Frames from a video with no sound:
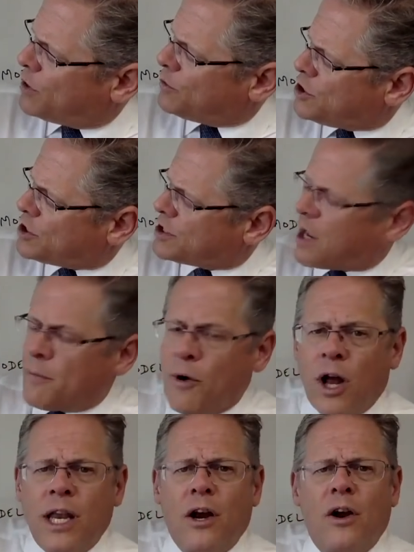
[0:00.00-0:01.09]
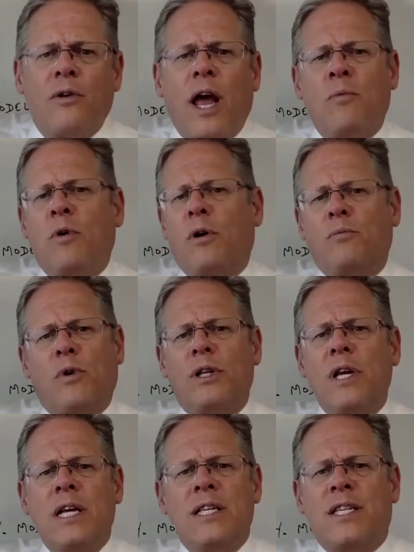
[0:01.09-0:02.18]
just come on here and we'll
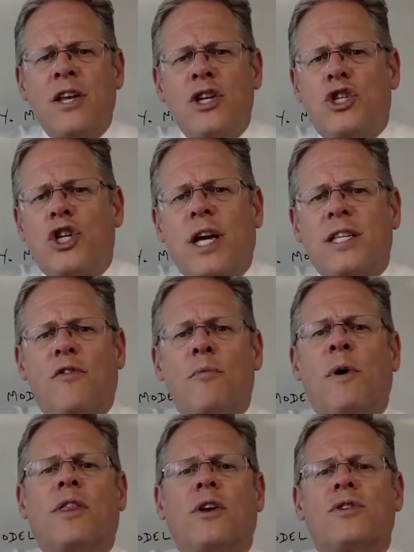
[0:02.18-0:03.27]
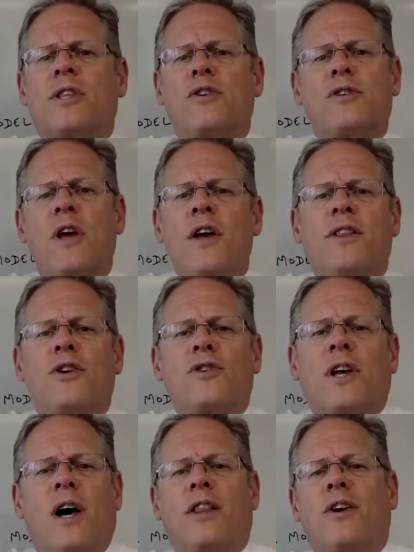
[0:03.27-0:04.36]
send you checks every month. There's
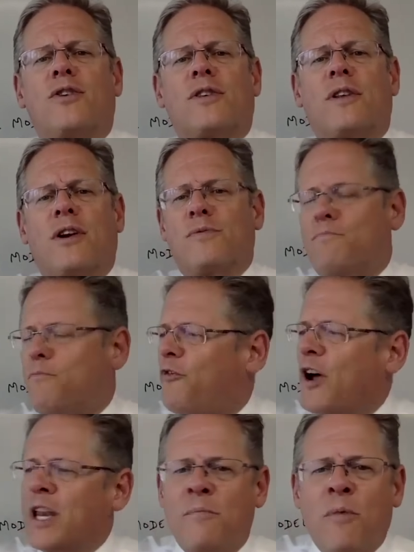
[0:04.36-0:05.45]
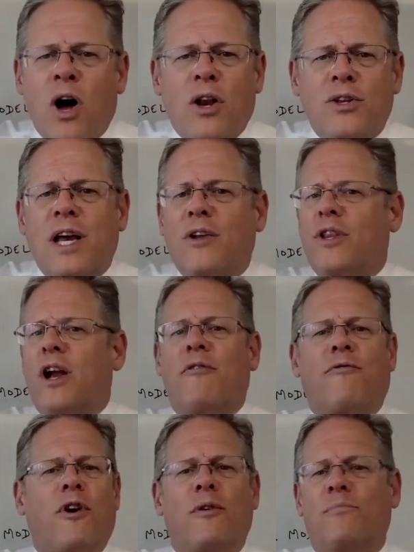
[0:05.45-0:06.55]
funding models out there
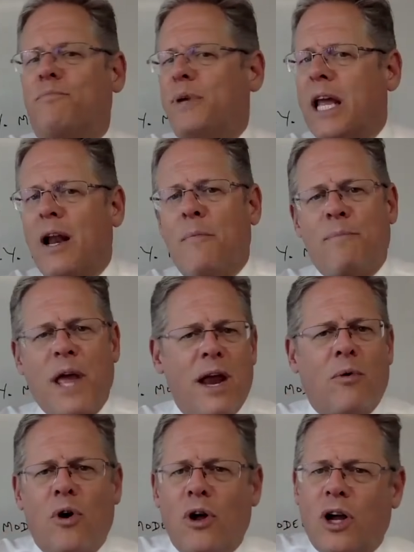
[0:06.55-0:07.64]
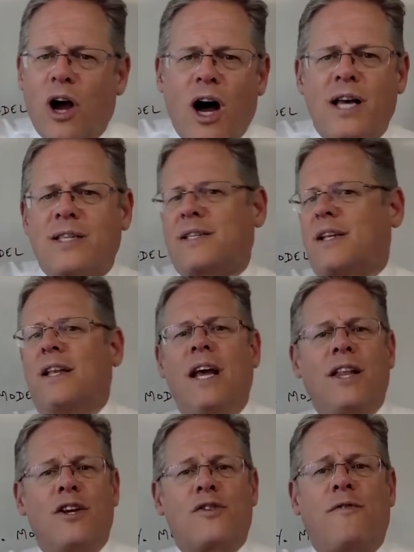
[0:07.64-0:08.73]
for picking up payroll costs, and
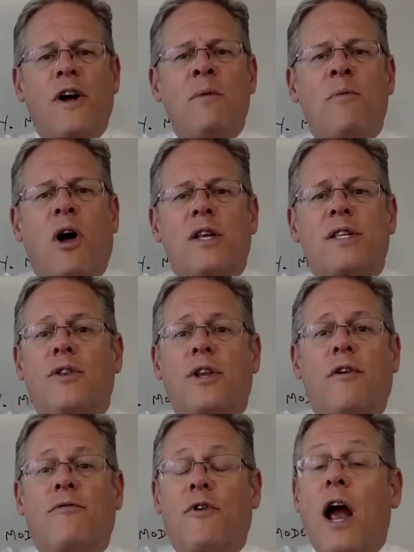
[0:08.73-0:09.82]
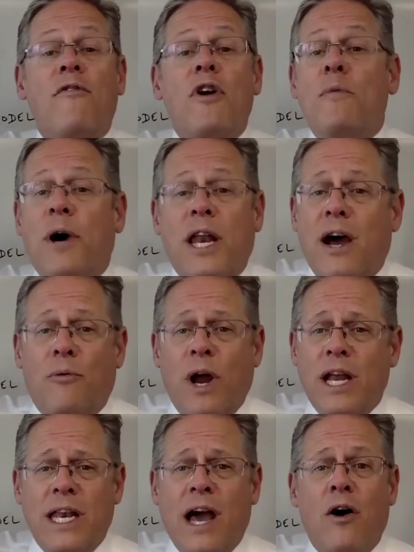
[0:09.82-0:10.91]
there's funding models out there for everybody
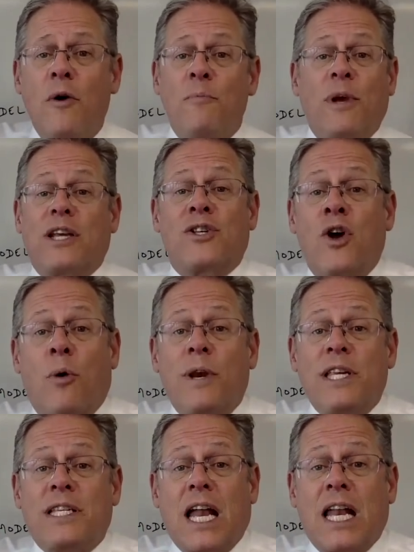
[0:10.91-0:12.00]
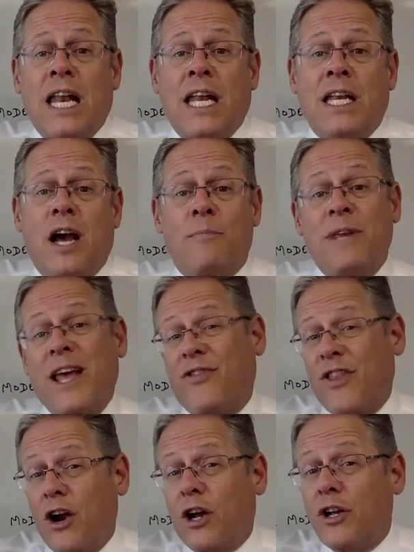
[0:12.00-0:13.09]
right now because nobody's got an income, yet
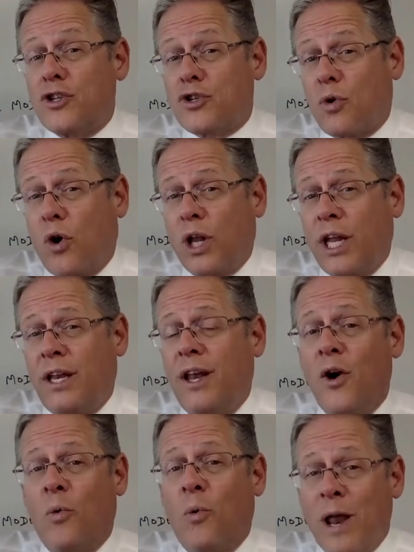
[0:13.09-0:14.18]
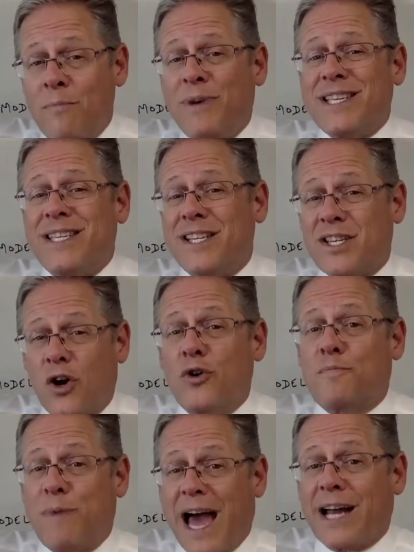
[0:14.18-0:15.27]
they're controlling when business
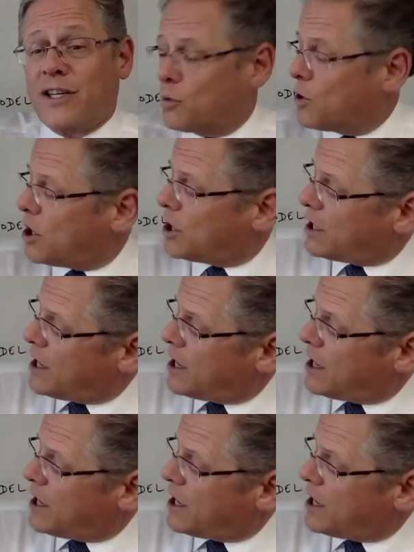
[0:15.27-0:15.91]
goes back to work.